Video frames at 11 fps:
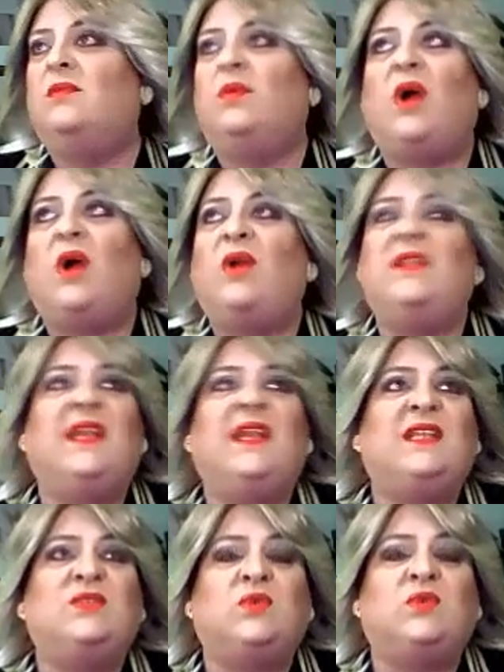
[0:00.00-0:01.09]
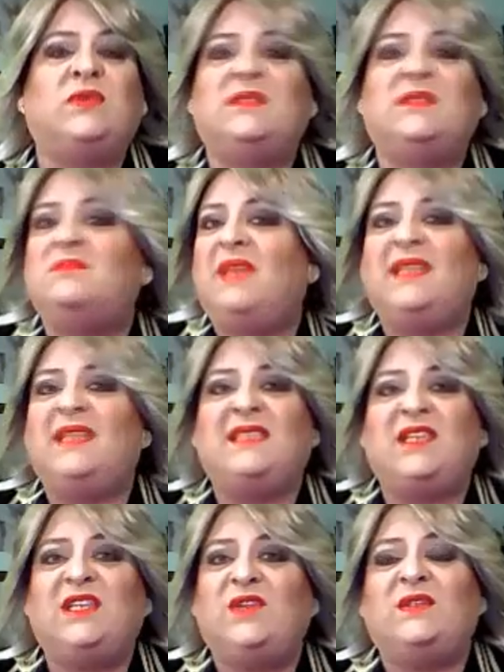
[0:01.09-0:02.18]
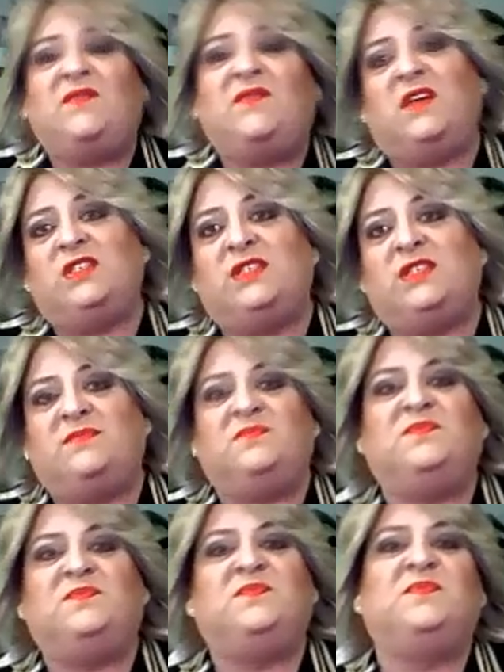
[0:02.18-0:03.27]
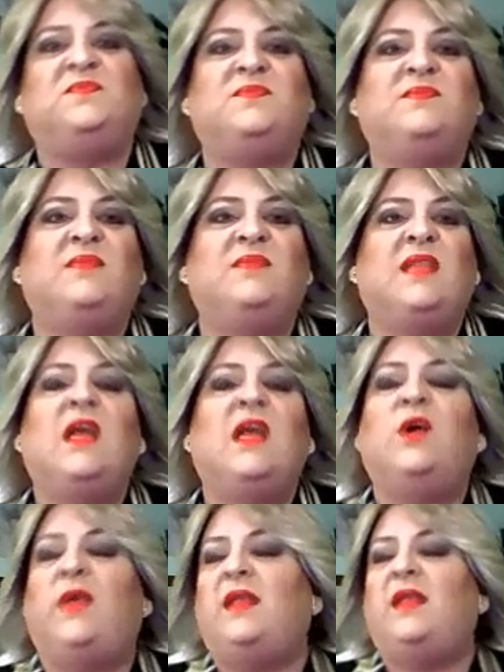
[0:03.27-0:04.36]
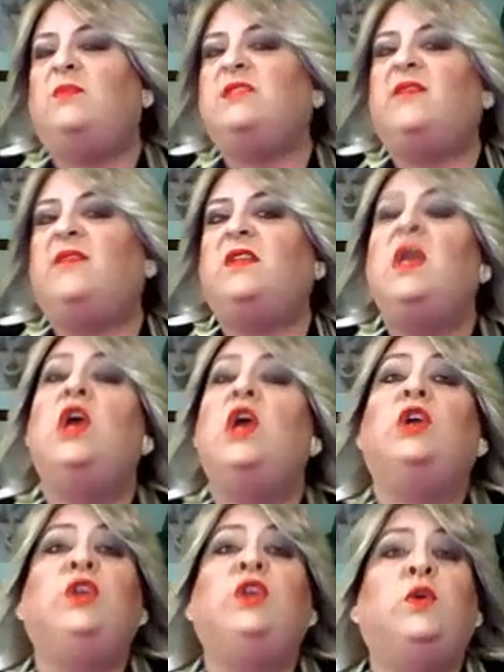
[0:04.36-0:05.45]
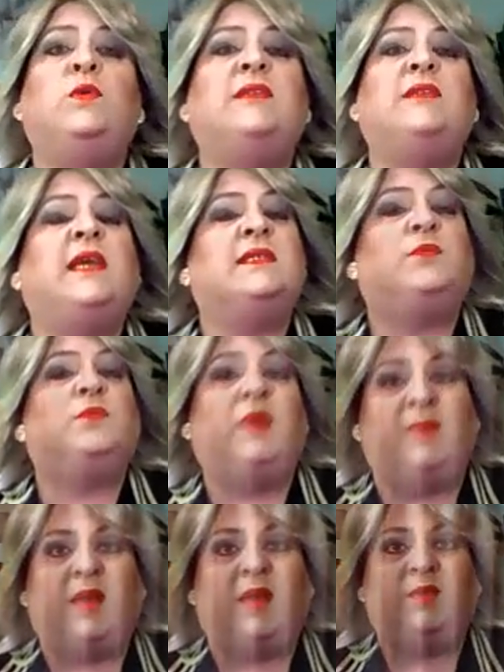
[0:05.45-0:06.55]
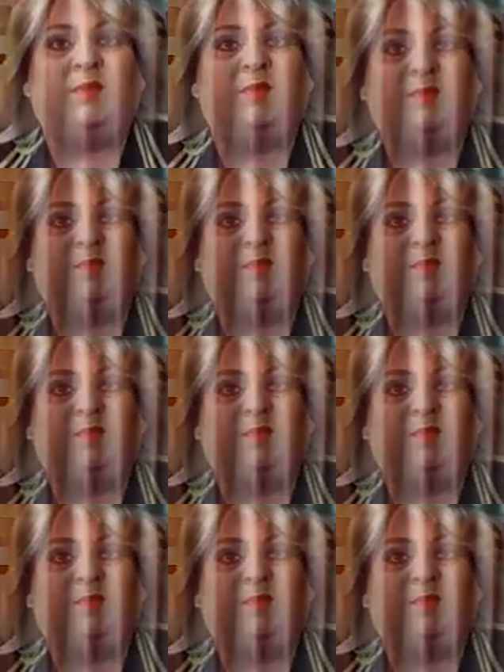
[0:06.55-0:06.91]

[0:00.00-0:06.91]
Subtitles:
hardly any tools, easy to use and function. Okay, number 7, use a spray bottle.